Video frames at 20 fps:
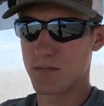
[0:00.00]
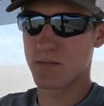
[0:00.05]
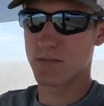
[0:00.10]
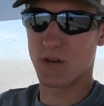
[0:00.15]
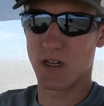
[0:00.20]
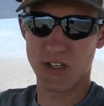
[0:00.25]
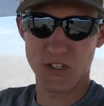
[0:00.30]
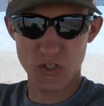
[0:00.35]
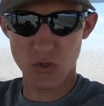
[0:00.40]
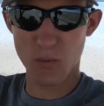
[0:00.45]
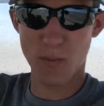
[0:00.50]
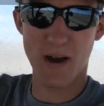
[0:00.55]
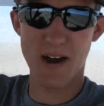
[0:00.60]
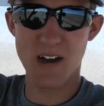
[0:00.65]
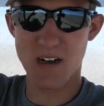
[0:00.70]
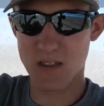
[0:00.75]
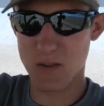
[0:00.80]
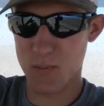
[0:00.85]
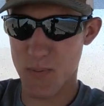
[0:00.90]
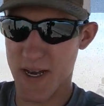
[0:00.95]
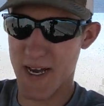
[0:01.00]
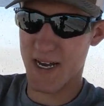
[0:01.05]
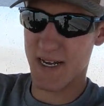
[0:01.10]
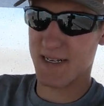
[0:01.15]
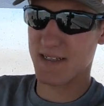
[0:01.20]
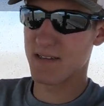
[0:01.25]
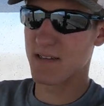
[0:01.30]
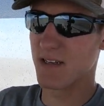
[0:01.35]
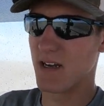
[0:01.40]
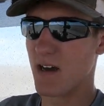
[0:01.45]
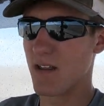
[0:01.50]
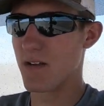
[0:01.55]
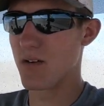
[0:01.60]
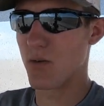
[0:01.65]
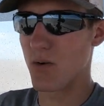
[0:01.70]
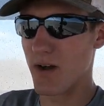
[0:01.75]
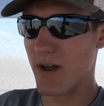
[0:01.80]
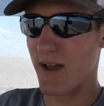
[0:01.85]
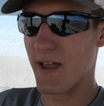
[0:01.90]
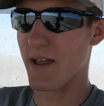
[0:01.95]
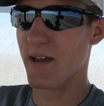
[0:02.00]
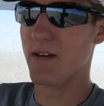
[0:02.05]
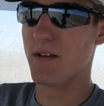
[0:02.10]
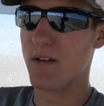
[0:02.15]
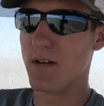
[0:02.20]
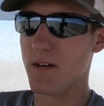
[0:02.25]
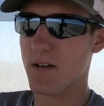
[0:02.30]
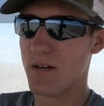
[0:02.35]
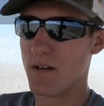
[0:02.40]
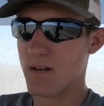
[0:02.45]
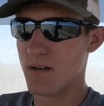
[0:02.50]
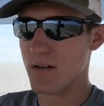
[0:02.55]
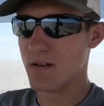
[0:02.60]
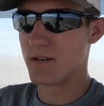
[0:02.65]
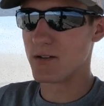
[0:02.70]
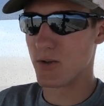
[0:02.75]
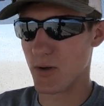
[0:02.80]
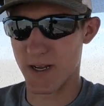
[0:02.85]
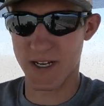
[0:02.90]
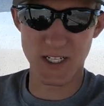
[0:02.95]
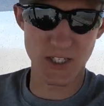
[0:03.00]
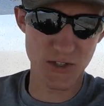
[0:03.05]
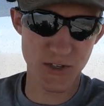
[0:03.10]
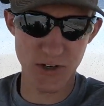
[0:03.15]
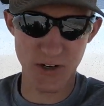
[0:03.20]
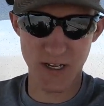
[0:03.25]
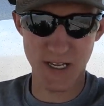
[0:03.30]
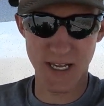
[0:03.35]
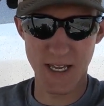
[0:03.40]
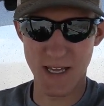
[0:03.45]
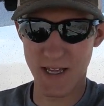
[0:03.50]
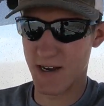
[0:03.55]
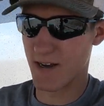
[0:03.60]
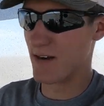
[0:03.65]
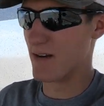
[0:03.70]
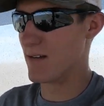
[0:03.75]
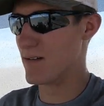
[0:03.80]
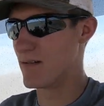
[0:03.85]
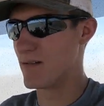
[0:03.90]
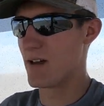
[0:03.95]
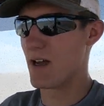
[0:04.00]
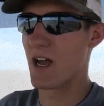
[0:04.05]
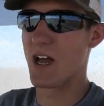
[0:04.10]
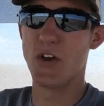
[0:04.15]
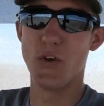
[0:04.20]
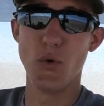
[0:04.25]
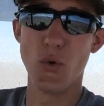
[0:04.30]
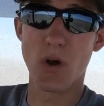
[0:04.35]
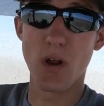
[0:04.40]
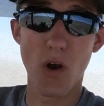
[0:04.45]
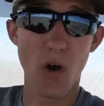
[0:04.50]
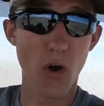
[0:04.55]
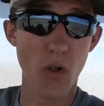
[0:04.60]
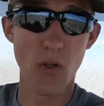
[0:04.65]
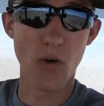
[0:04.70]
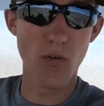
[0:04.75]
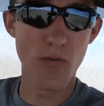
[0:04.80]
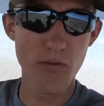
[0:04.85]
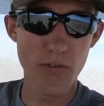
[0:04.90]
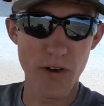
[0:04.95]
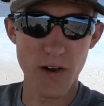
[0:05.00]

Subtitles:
Got 2 miles back the other way, so I can turn again and do it all over